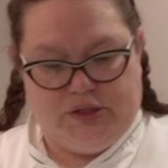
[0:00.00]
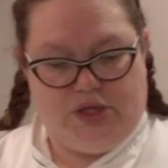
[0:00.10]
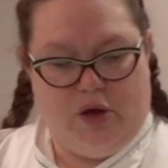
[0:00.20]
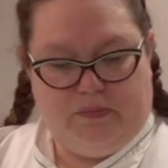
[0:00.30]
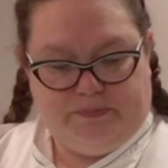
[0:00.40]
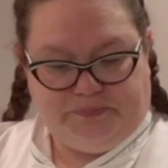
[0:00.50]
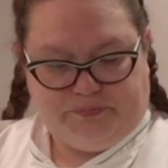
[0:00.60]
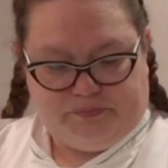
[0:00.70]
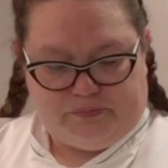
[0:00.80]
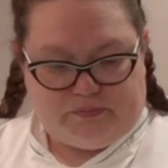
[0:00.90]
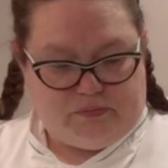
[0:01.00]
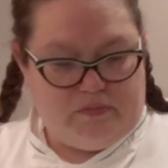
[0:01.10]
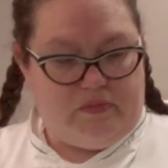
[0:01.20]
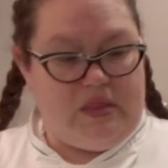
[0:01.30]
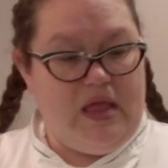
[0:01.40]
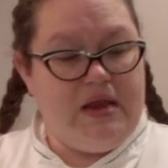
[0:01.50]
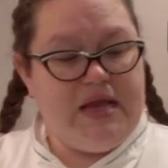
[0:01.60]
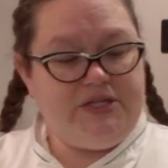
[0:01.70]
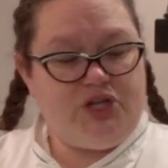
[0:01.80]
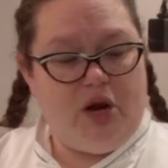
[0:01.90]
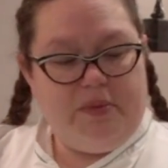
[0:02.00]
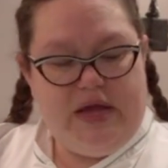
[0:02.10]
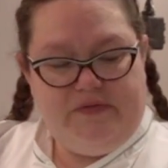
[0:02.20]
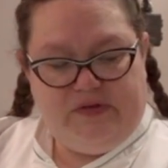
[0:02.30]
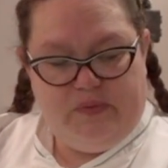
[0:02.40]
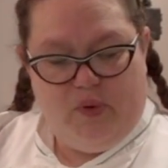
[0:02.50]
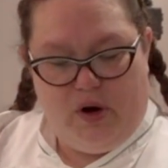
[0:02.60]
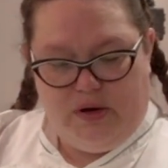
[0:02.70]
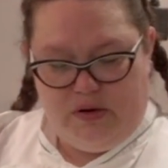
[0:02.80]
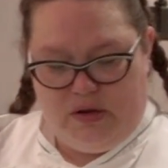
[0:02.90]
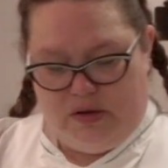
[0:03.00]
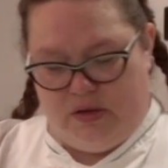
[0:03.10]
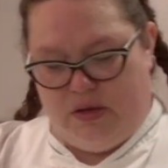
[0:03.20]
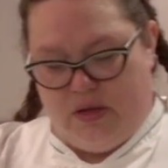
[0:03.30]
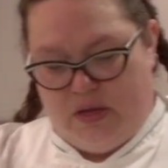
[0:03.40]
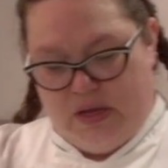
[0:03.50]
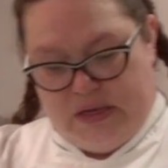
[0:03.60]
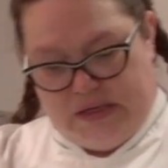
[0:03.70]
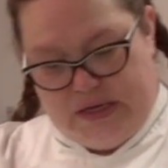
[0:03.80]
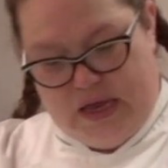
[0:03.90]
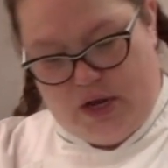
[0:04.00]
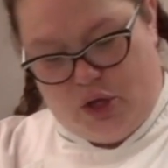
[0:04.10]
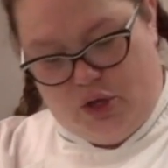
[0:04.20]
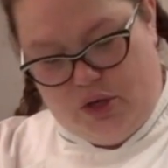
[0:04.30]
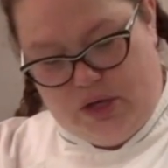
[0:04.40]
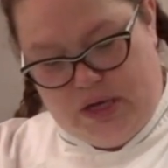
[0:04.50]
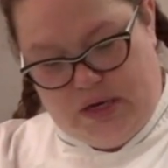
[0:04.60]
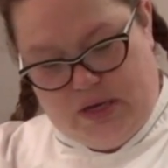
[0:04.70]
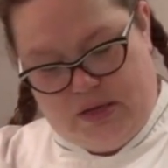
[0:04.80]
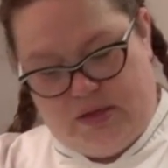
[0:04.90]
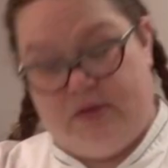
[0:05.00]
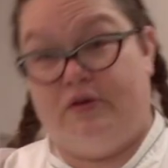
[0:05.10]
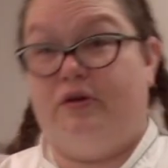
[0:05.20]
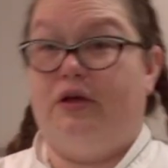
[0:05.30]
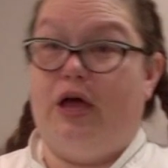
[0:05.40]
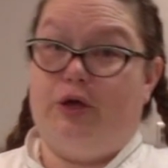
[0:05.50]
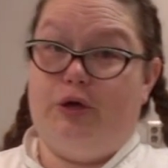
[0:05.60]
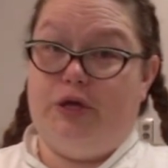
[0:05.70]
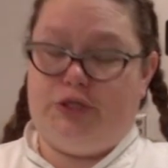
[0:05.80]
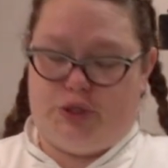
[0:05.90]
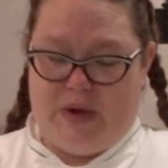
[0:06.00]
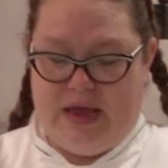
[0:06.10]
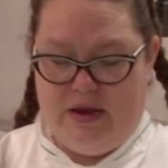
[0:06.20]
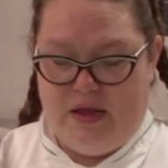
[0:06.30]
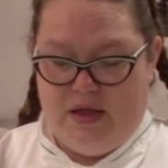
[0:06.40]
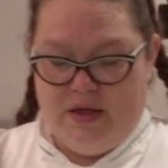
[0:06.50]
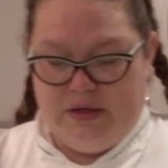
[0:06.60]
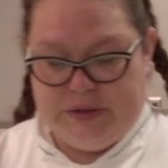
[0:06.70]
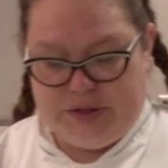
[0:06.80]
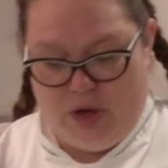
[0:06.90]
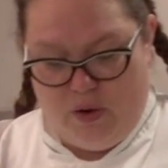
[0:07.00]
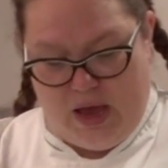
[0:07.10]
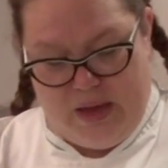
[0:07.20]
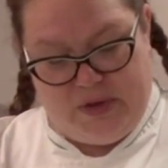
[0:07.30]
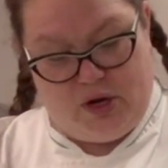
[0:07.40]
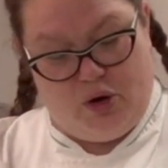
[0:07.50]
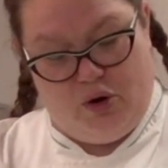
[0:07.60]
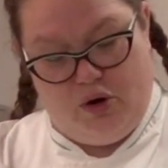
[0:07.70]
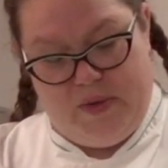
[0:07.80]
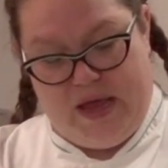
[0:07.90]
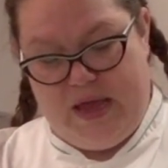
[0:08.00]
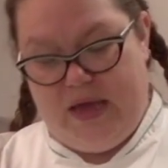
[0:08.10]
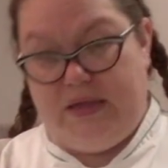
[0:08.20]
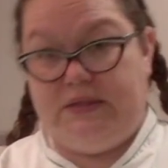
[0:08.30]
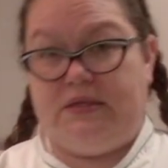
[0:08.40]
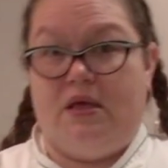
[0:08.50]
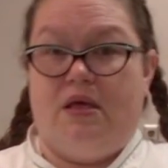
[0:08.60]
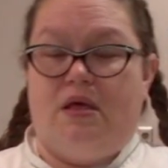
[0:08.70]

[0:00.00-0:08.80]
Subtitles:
So, a nice sharp knife is important to get a good shred. So I'm gonna curl my hands,